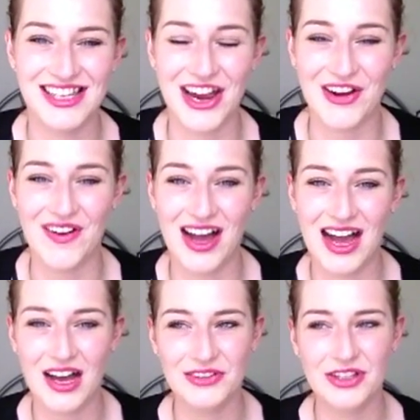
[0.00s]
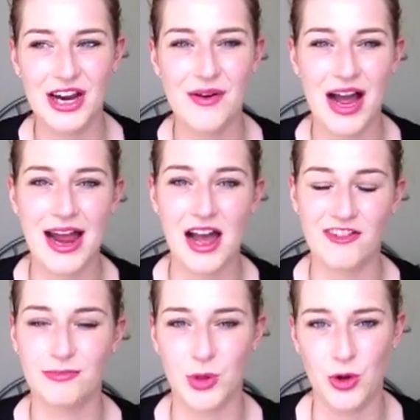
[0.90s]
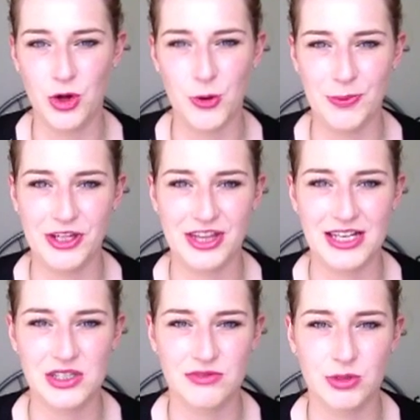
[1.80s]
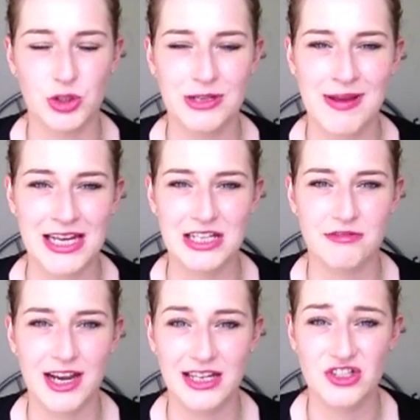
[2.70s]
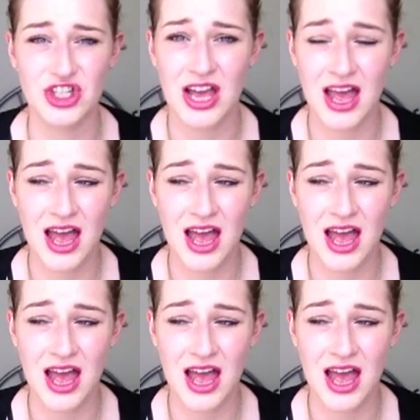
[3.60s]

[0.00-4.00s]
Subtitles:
So although I have bought a couple of things from the Honey Mania range,